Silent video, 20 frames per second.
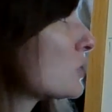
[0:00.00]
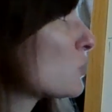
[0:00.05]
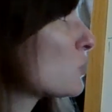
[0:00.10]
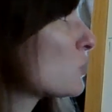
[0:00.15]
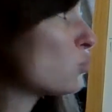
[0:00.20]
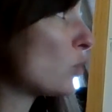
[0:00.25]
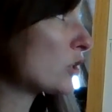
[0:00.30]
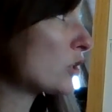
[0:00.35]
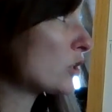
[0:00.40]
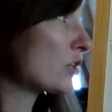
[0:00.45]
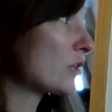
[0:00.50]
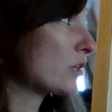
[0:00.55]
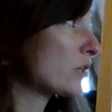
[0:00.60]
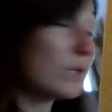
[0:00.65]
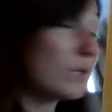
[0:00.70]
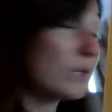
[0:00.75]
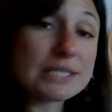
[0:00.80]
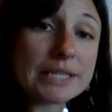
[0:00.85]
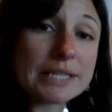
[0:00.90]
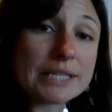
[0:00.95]
wondering what
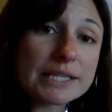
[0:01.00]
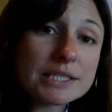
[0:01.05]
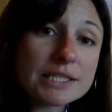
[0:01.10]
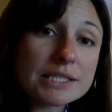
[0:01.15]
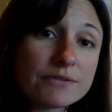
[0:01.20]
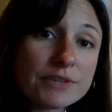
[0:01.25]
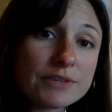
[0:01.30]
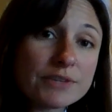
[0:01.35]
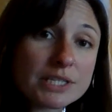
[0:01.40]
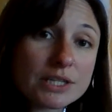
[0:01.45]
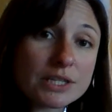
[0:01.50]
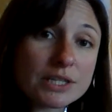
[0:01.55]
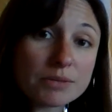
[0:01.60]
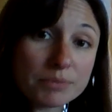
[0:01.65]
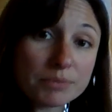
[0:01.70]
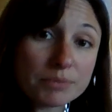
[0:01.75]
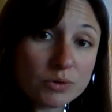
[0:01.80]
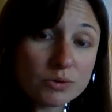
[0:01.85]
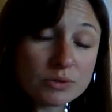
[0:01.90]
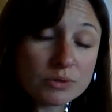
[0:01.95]
it's like to visit the
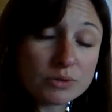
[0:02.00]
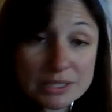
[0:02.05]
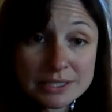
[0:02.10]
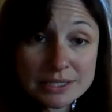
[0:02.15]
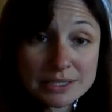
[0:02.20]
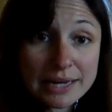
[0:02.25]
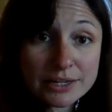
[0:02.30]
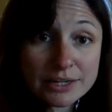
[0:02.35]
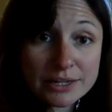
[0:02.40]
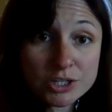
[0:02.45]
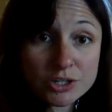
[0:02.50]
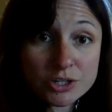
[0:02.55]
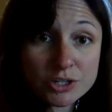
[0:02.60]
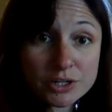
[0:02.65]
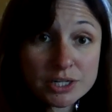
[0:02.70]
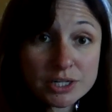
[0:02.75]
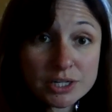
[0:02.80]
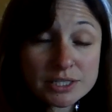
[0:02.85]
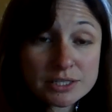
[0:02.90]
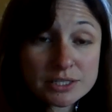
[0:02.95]
moon, is that a
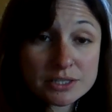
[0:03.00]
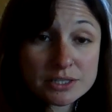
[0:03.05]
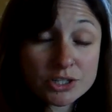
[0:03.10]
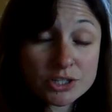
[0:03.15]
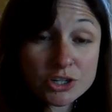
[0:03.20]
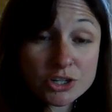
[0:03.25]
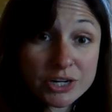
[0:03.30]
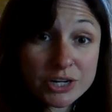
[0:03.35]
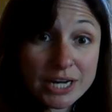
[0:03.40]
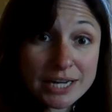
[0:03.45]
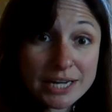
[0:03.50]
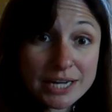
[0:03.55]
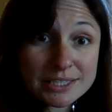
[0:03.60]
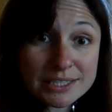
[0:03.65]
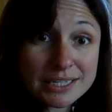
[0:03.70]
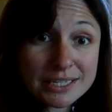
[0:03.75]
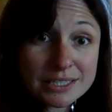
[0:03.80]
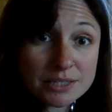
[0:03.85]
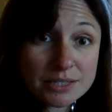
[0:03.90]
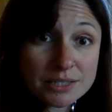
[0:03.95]

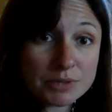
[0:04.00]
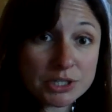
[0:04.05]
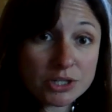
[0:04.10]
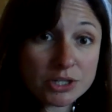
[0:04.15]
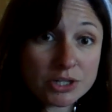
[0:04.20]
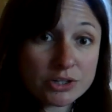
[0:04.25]
curiosity, something you're